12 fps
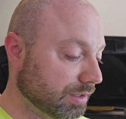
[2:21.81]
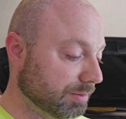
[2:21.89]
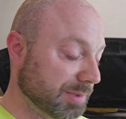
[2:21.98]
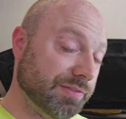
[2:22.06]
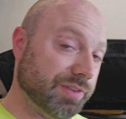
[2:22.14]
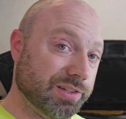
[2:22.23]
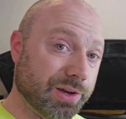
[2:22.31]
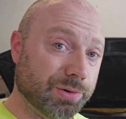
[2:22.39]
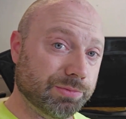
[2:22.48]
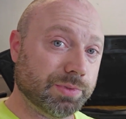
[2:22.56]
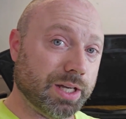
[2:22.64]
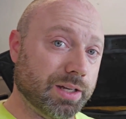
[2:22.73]
If you
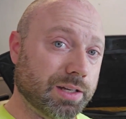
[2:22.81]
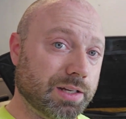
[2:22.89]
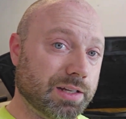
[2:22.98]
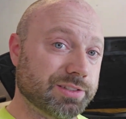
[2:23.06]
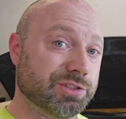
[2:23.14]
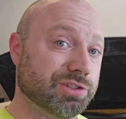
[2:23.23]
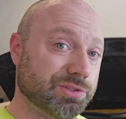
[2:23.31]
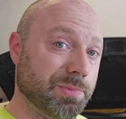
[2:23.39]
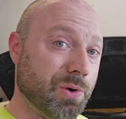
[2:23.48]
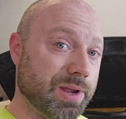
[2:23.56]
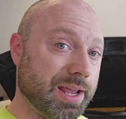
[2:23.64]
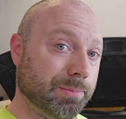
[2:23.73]
don't,
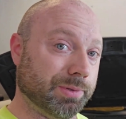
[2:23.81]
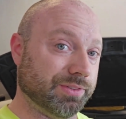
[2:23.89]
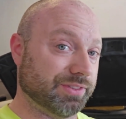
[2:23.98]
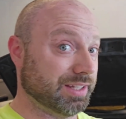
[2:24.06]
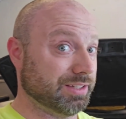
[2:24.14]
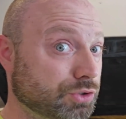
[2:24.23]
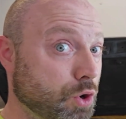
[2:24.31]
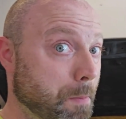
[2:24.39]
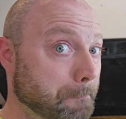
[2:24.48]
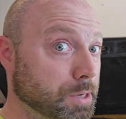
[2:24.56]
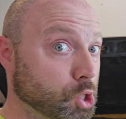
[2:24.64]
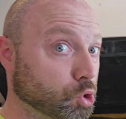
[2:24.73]
smoke happens. Things
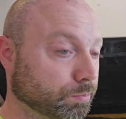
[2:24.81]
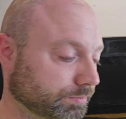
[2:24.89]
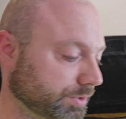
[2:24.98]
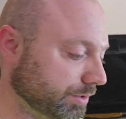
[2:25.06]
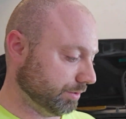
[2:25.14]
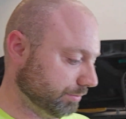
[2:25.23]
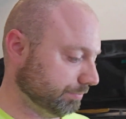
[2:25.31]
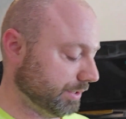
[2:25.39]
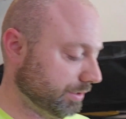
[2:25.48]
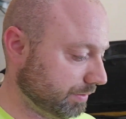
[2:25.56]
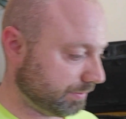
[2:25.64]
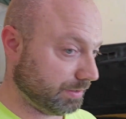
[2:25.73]
go boom, you
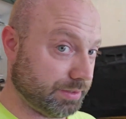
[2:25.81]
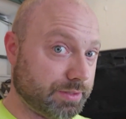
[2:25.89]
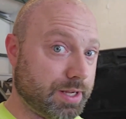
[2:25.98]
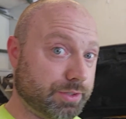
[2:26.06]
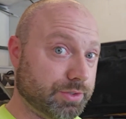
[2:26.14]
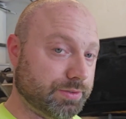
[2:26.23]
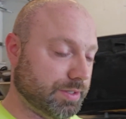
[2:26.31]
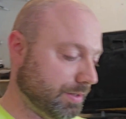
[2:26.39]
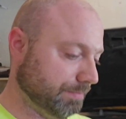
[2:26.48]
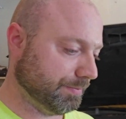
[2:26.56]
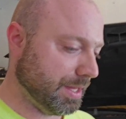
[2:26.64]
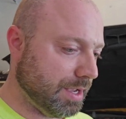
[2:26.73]
know. It's not a good
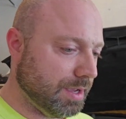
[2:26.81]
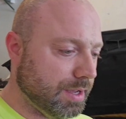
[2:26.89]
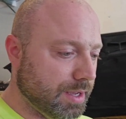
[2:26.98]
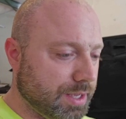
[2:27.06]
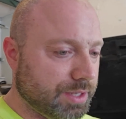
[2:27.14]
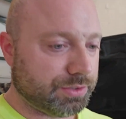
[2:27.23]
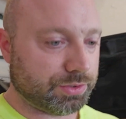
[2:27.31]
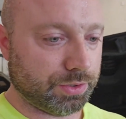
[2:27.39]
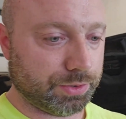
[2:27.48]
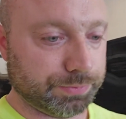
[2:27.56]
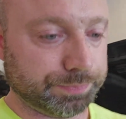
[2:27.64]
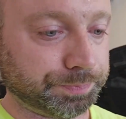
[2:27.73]
time.
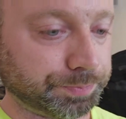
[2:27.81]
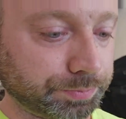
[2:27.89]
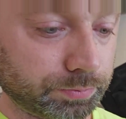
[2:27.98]
So